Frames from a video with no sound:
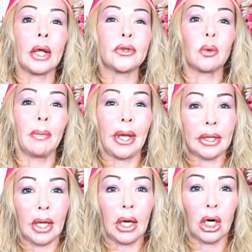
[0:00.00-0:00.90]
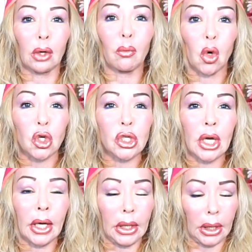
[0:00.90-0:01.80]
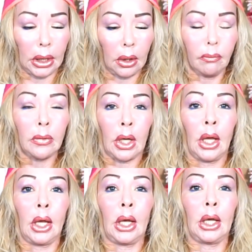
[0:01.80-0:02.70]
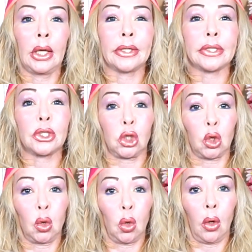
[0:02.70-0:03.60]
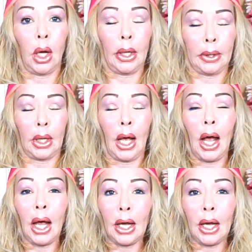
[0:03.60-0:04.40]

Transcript: to make the hair more shiny. And so I